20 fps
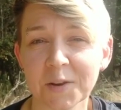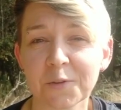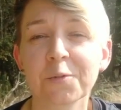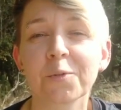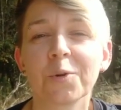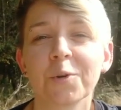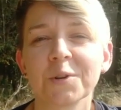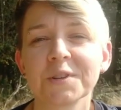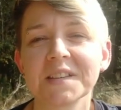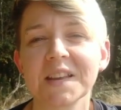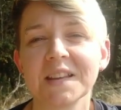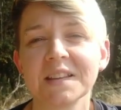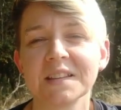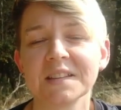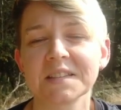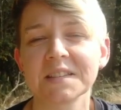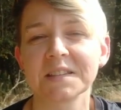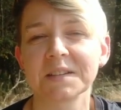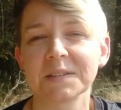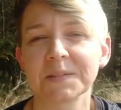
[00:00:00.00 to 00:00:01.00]
of course Ann
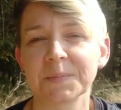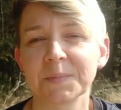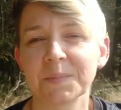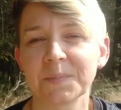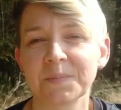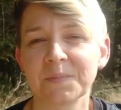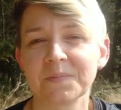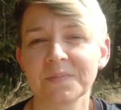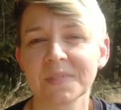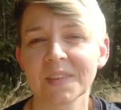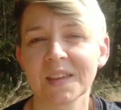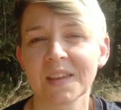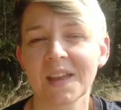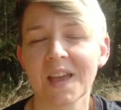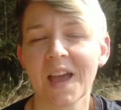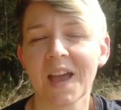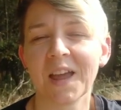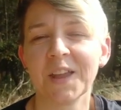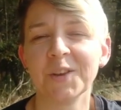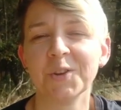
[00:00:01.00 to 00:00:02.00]
Lister.
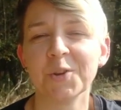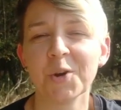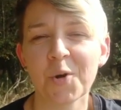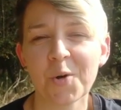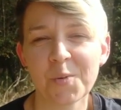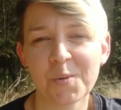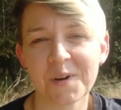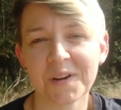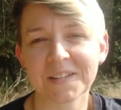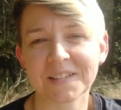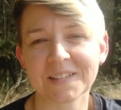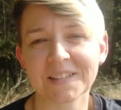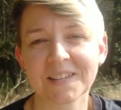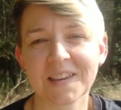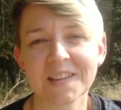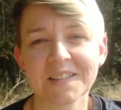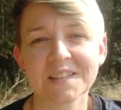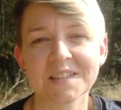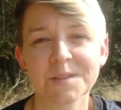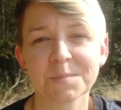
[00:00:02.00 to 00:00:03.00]
No one
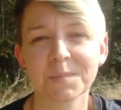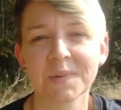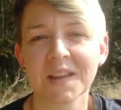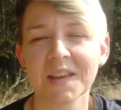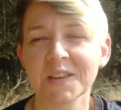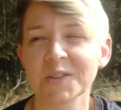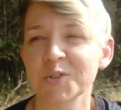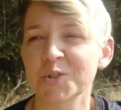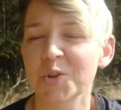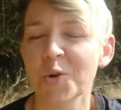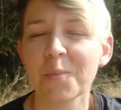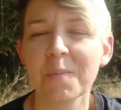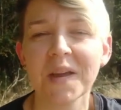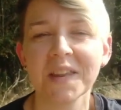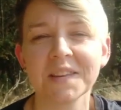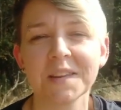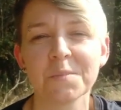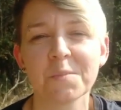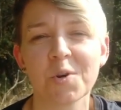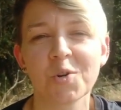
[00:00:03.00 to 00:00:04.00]
can display so
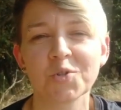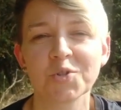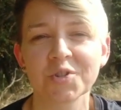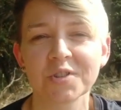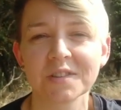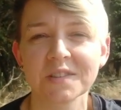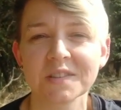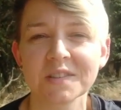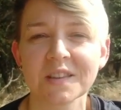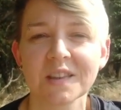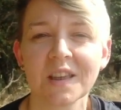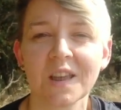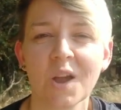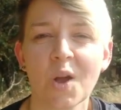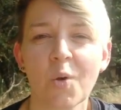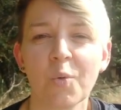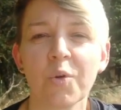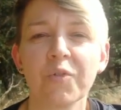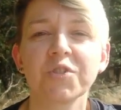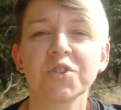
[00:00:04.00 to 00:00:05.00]
many emotions
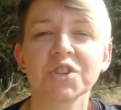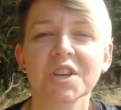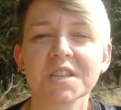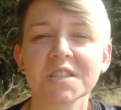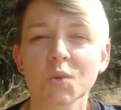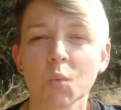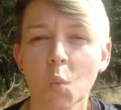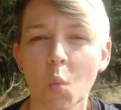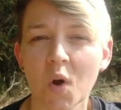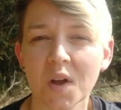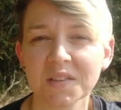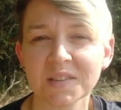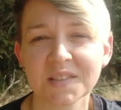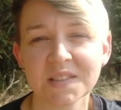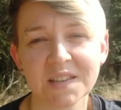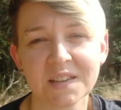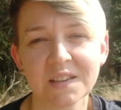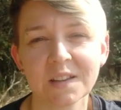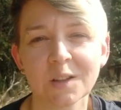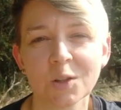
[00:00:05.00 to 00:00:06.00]
with just one
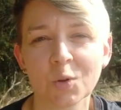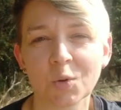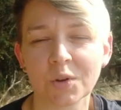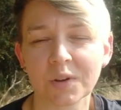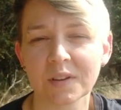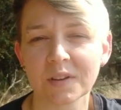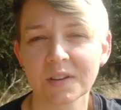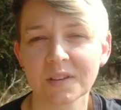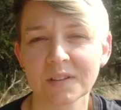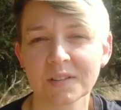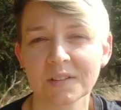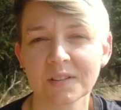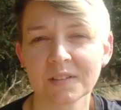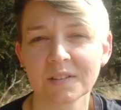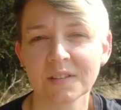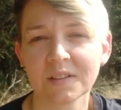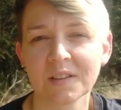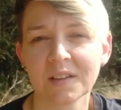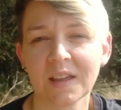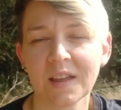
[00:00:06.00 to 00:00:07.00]
single look.
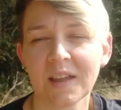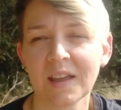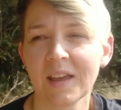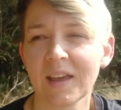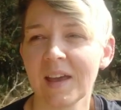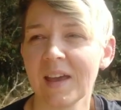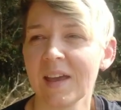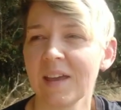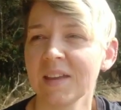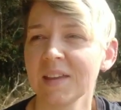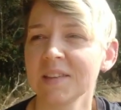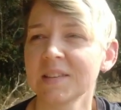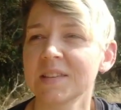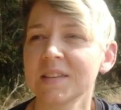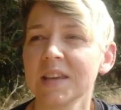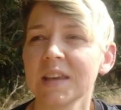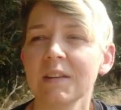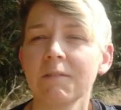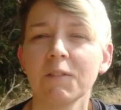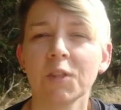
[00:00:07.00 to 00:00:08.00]
And
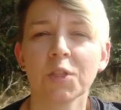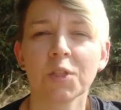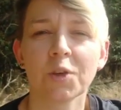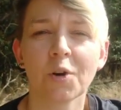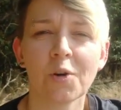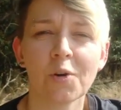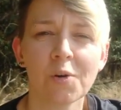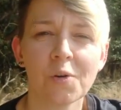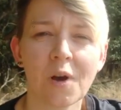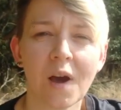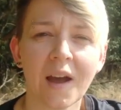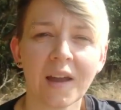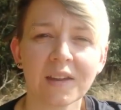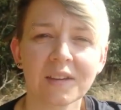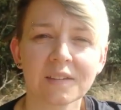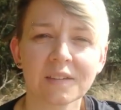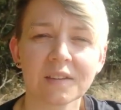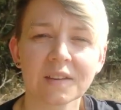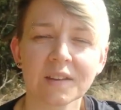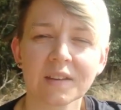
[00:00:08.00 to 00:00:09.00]
even though I
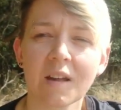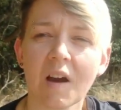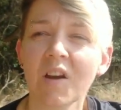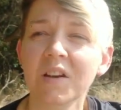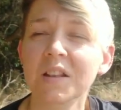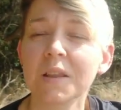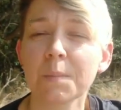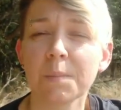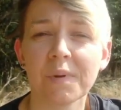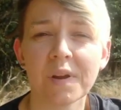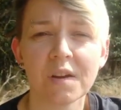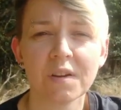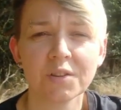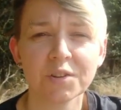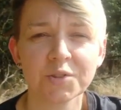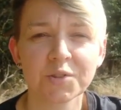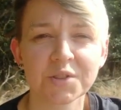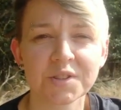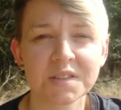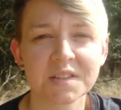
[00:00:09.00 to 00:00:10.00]
can hardly bear
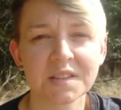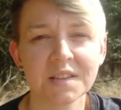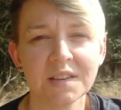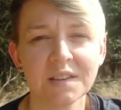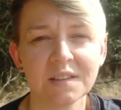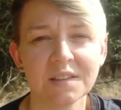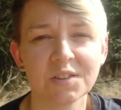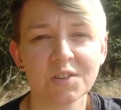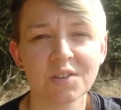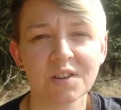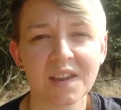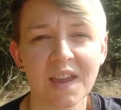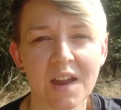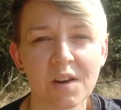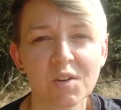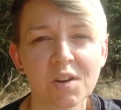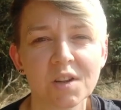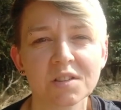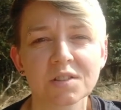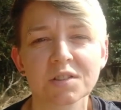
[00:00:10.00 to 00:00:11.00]
to see your
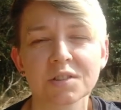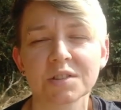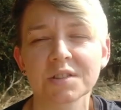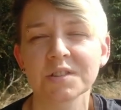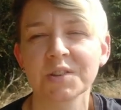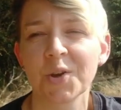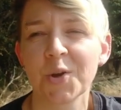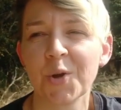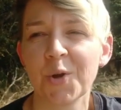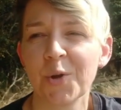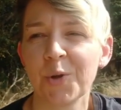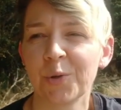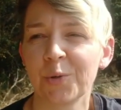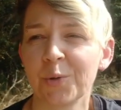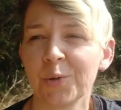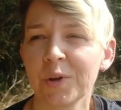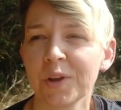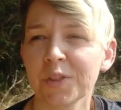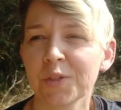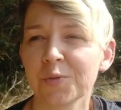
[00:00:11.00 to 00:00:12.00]
characters
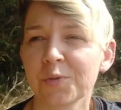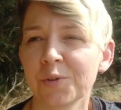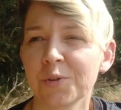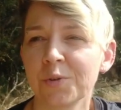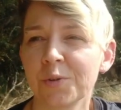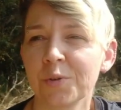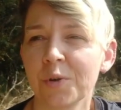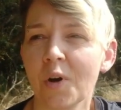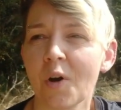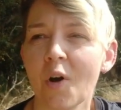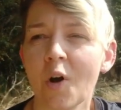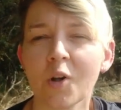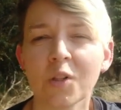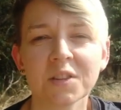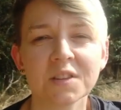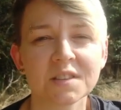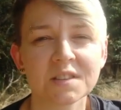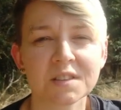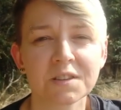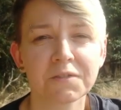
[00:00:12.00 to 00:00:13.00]
going through all
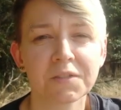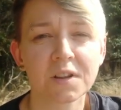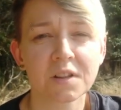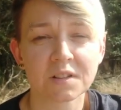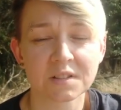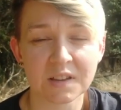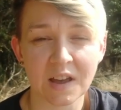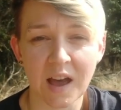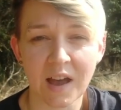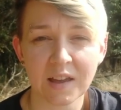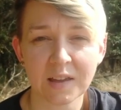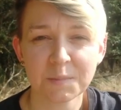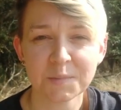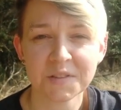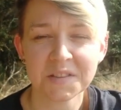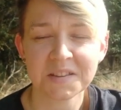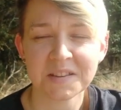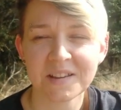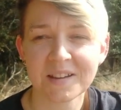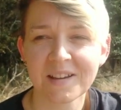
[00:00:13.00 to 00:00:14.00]
these difficult times,